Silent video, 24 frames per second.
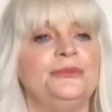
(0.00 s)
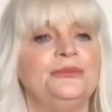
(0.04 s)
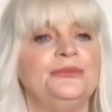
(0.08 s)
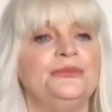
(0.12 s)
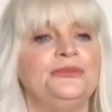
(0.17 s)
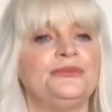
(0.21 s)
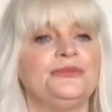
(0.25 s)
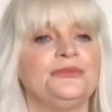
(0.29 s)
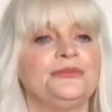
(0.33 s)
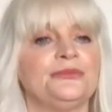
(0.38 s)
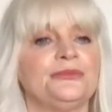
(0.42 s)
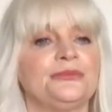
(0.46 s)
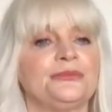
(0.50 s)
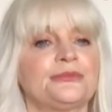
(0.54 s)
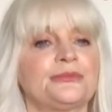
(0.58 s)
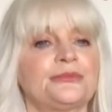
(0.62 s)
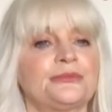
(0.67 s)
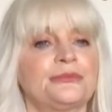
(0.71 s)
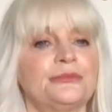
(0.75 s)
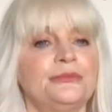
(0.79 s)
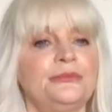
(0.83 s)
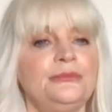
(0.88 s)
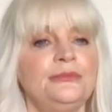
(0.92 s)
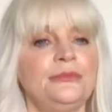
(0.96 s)

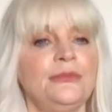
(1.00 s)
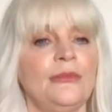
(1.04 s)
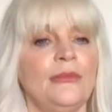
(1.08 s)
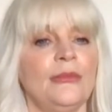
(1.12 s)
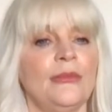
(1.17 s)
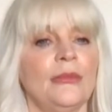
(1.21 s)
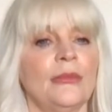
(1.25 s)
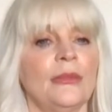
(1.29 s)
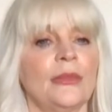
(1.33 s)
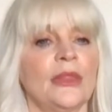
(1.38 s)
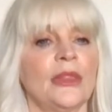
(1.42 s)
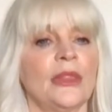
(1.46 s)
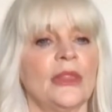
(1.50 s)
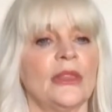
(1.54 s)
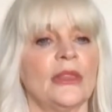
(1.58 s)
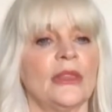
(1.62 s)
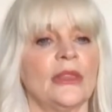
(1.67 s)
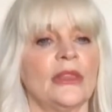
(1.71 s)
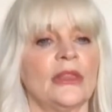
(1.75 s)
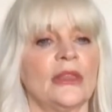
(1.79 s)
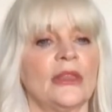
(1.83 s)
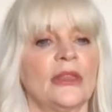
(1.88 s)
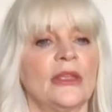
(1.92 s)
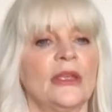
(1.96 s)

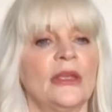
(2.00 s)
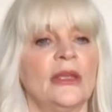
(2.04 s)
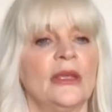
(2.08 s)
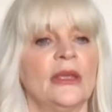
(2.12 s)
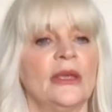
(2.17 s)
No one is speaking in this clip.